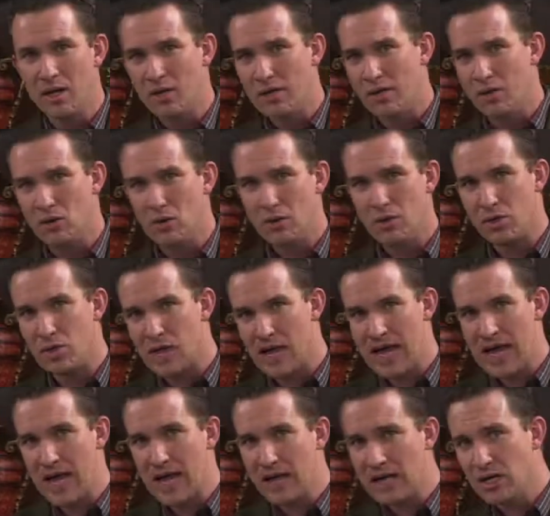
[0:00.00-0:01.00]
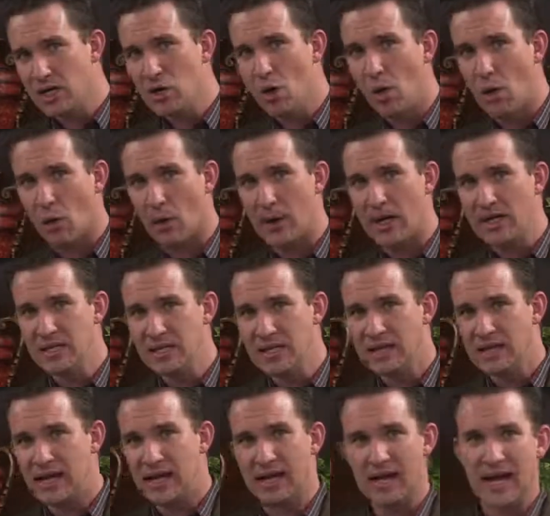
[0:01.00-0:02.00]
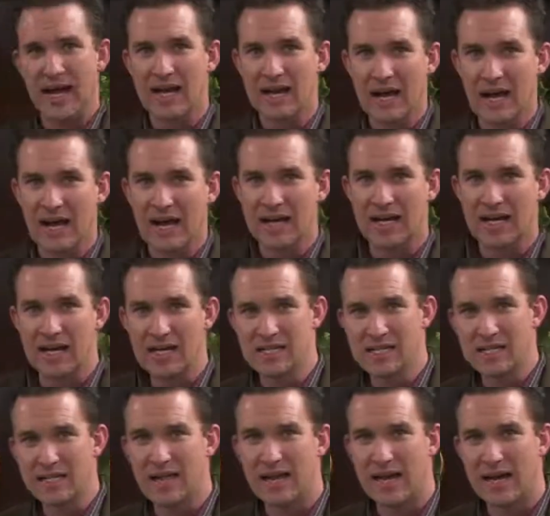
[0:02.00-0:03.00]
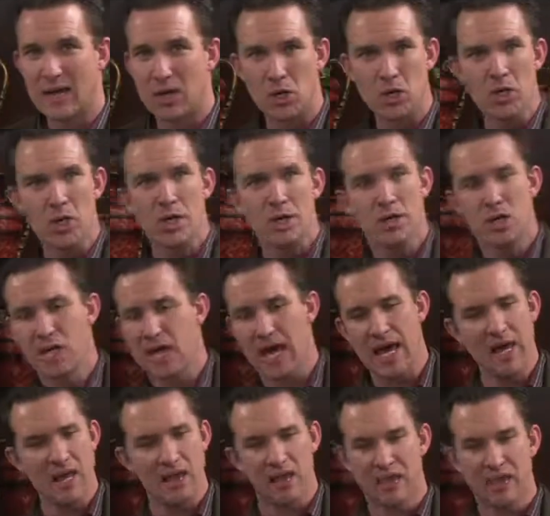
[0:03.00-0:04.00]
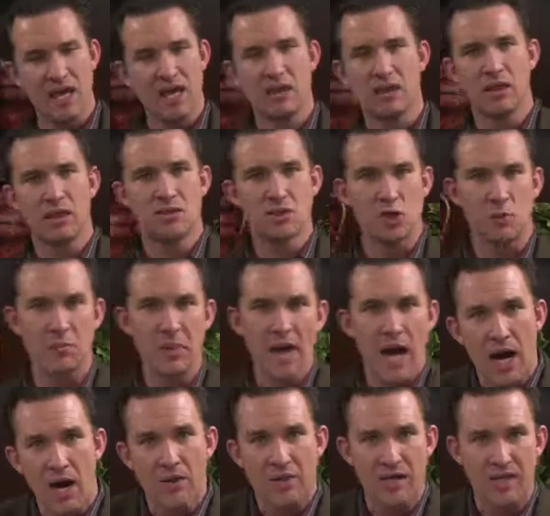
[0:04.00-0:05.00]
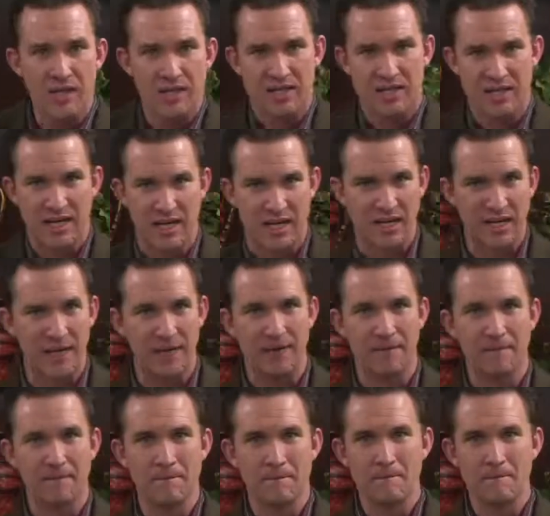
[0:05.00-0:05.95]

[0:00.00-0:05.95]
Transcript: You, you can't ignore it and act like it isn't there. You can't think that you're bigger than sin.